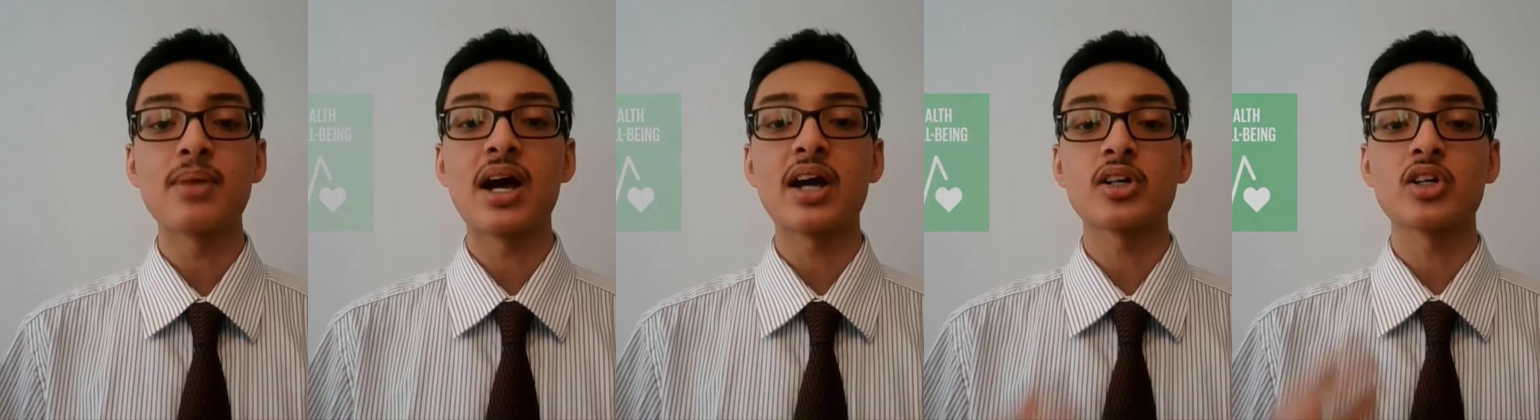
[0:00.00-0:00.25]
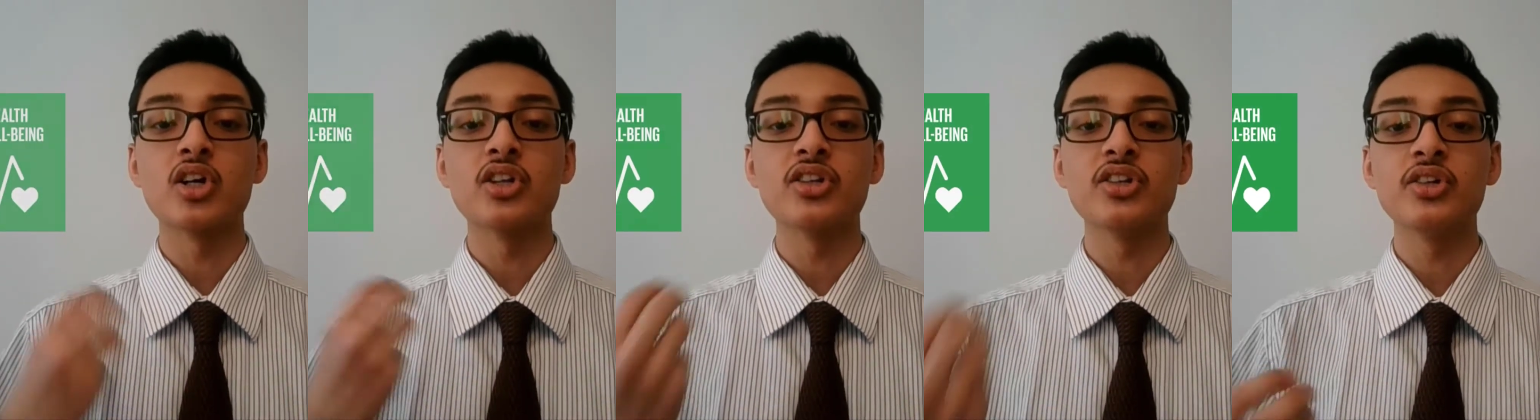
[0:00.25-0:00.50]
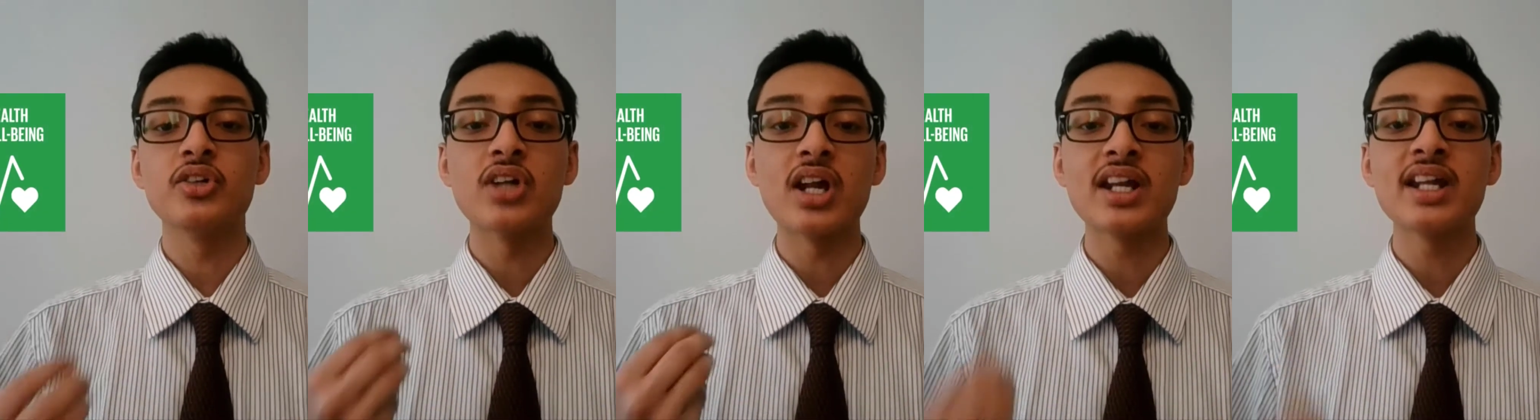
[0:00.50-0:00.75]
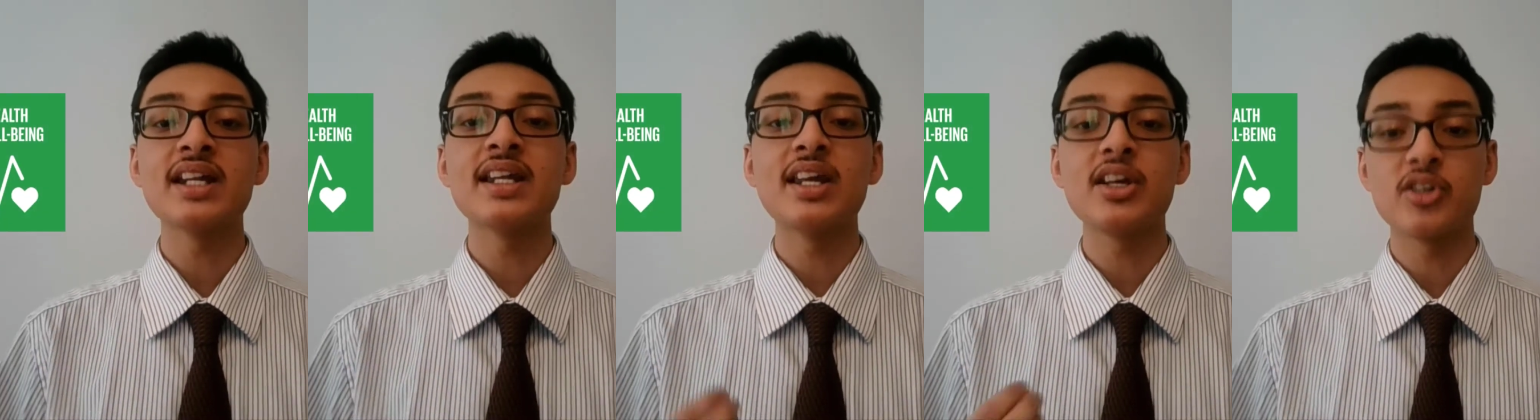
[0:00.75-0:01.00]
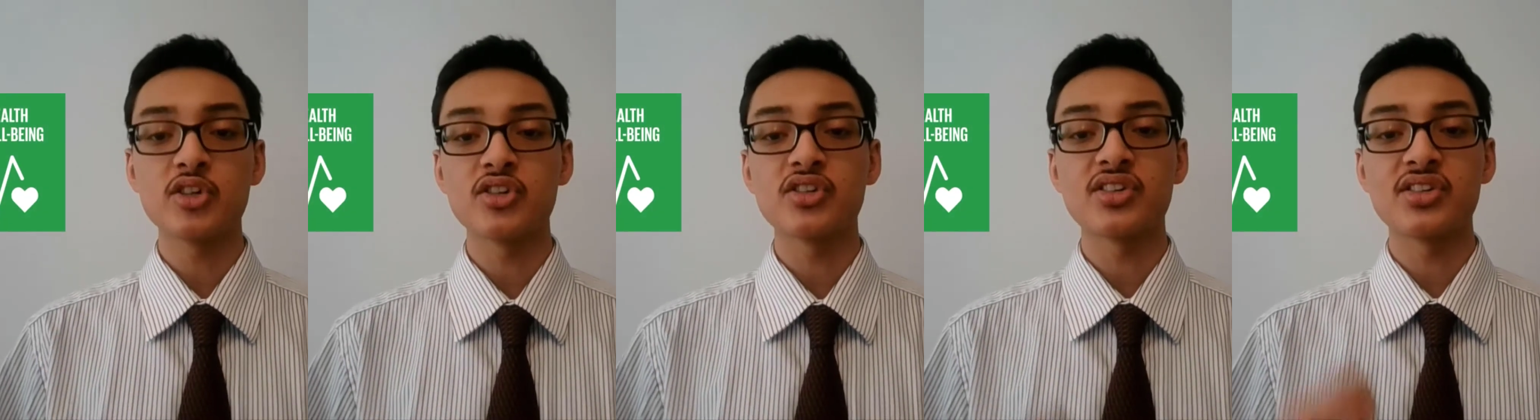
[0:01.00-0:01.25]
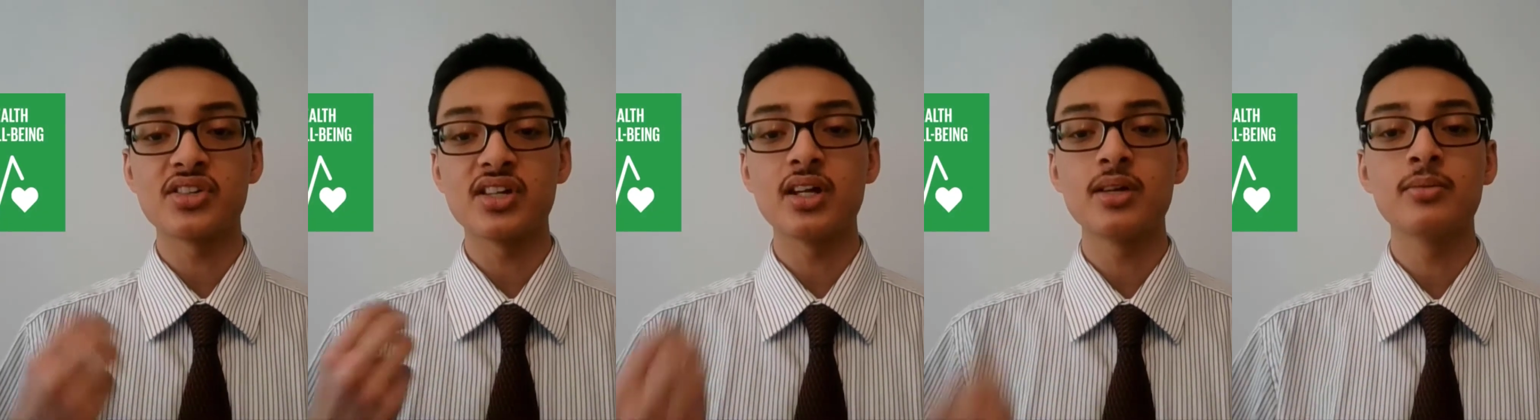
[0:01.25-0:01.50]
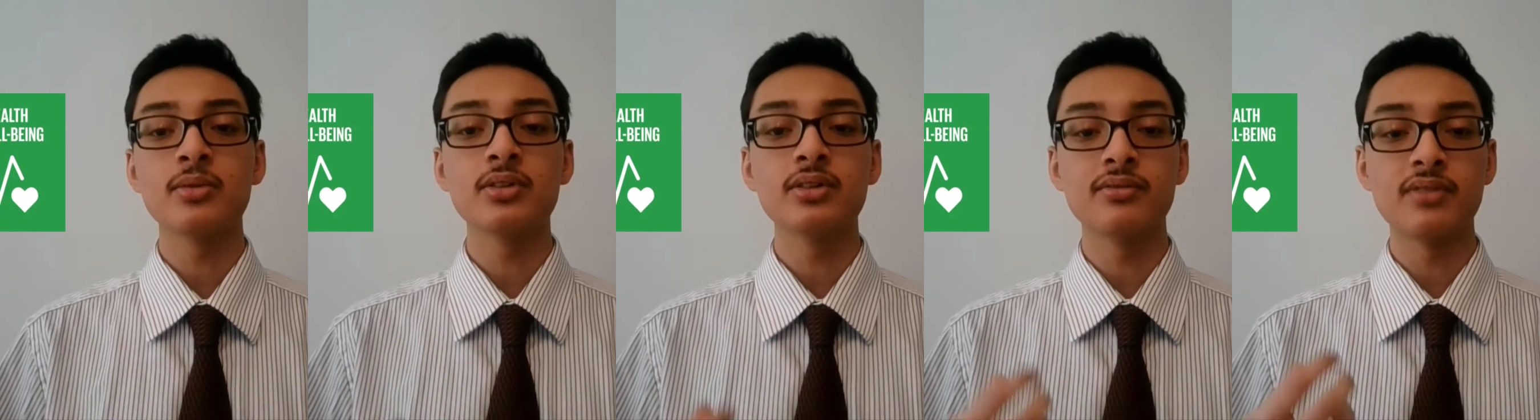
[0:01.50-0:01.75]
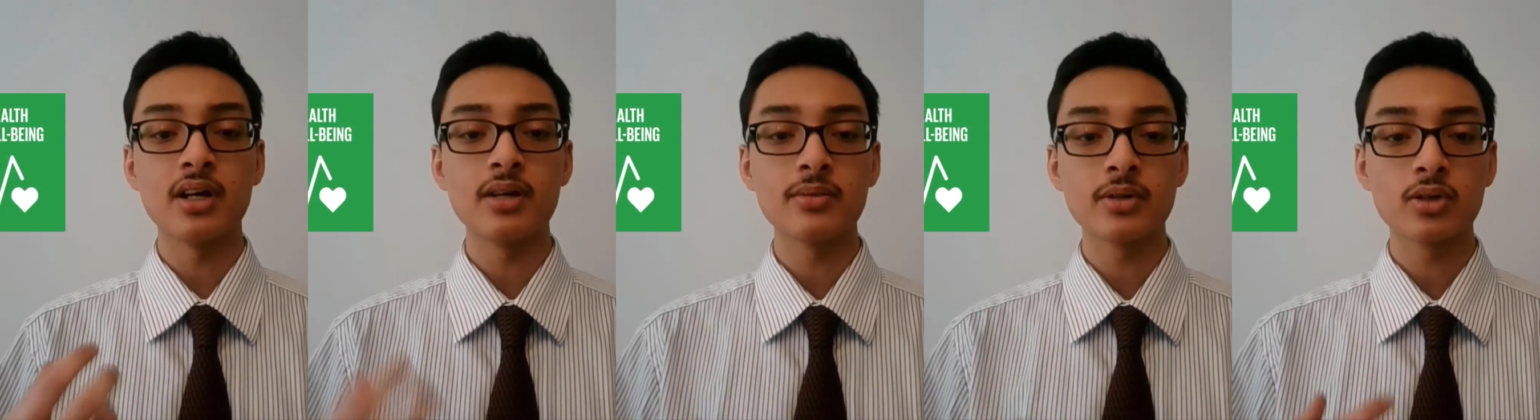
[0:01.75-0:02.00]
on the United Nations Sustainable
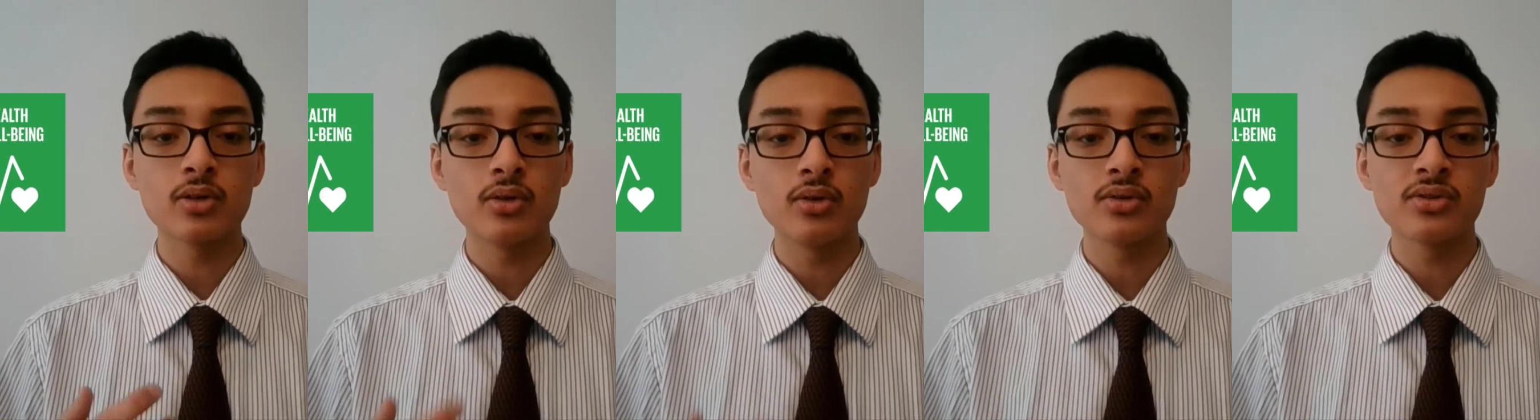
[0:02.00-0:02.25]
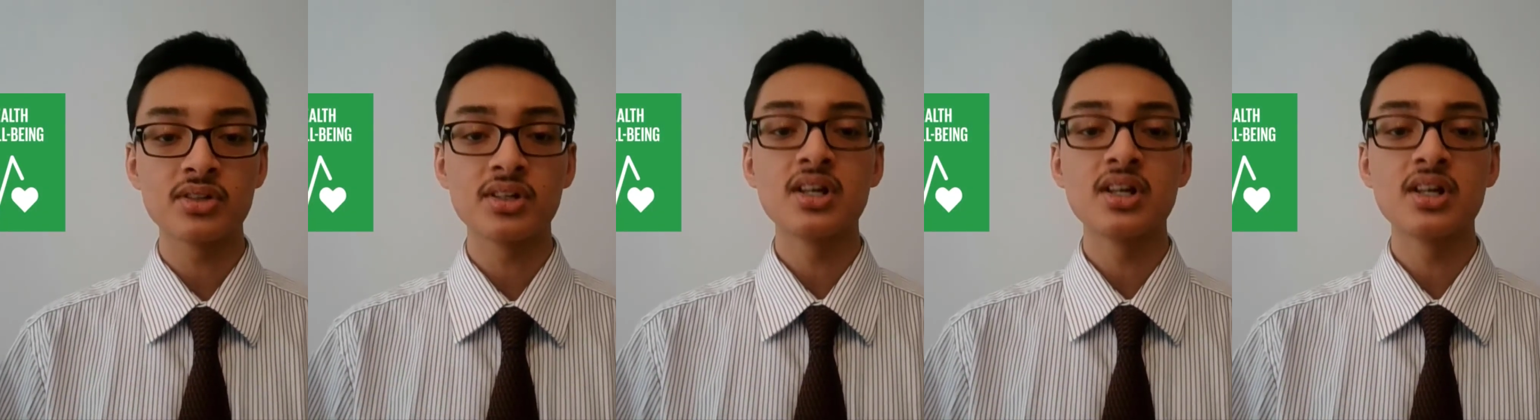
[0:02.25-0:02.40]
Development Goals